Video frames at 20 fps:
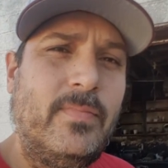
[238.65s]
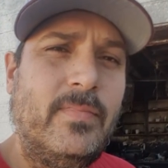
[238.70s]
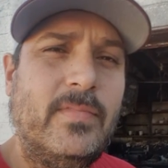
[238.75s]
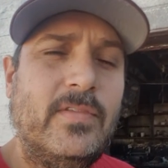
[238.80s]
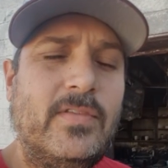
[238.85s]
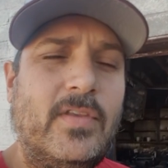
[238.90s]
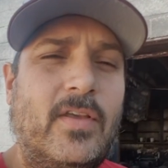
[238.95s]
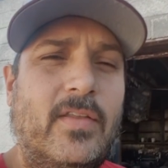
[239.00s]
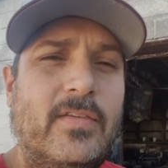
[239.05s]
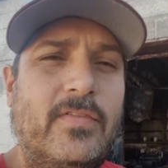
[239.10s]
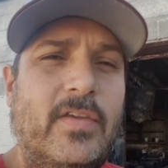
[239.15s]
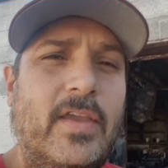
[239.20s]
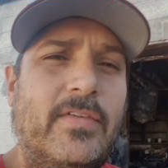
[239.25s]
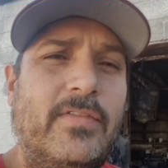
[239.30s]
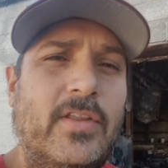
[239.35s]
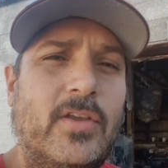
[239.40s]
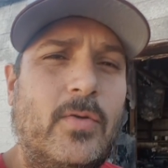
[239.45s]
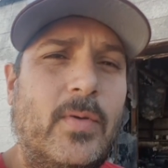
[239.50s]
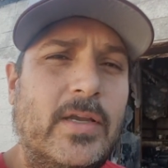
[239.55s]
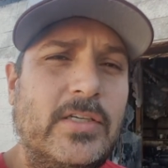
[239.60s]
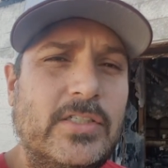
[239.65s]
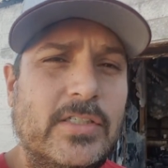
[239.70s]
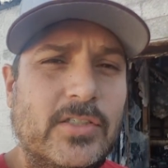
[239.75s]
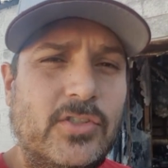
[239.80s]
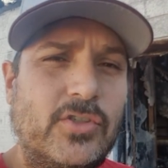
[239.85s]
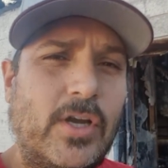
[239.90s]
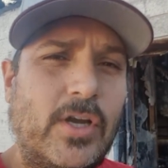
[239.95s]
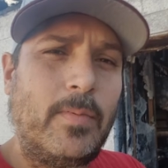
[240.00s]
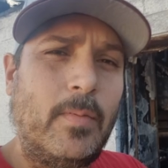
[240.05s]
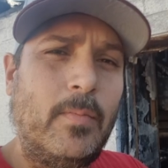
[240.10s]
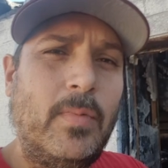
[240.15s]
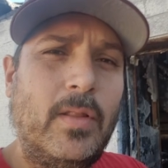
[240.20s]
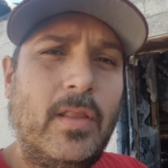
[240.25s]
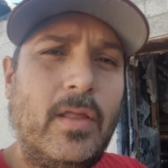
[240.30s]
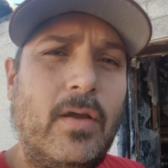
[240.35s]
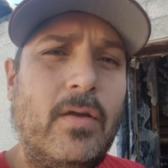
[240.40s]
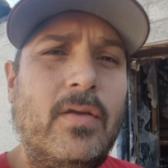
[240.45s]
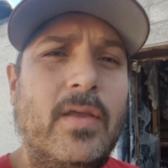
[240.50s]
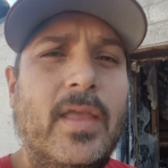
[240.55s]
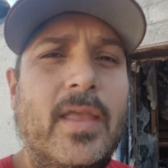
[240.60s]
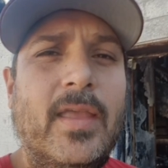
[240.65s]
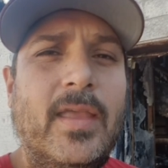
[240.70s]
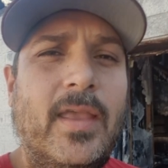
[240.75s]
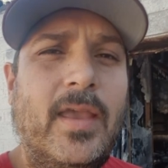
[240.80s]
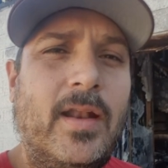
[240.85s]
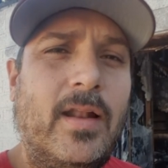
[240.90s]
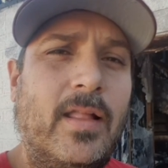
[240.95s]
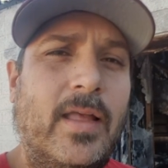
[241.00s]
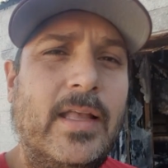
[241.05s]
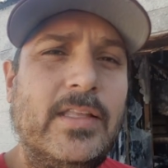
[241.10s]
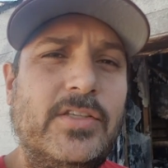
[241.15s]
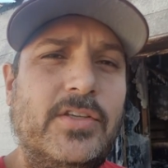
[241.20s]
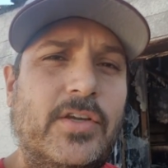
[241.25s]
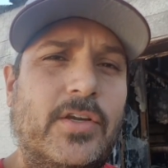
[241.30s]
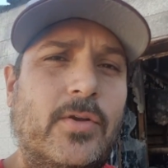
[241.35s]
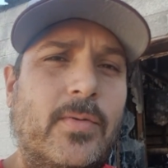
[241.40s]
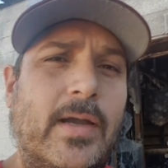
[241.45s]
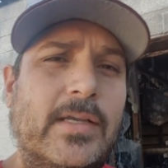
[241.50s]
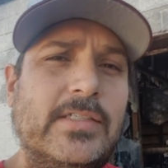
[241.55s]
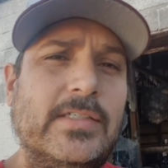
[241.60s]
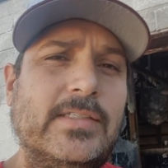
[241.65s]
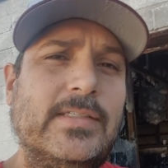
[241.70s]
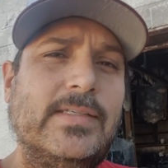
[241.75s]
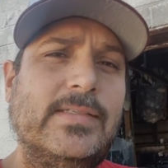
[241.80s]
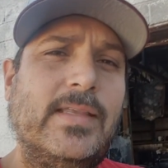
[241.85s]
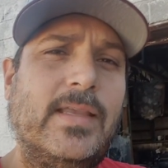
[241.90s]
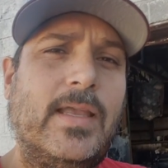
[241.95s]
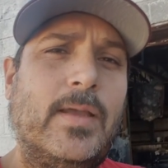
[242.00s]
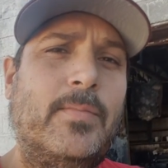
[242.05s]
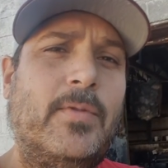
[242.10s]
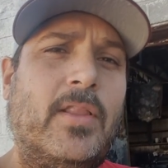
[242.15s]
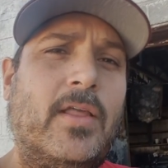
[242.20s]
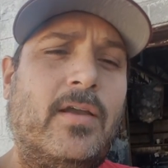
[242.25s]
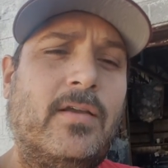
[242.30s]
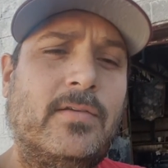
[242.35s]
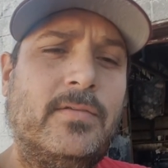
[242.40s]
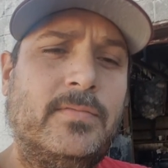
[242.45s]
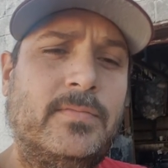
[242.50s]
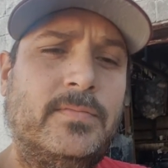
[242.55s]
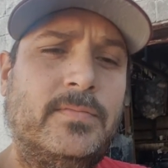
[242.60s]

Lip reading: So if you have any questions, them below, and I'll answer your questions as they come along.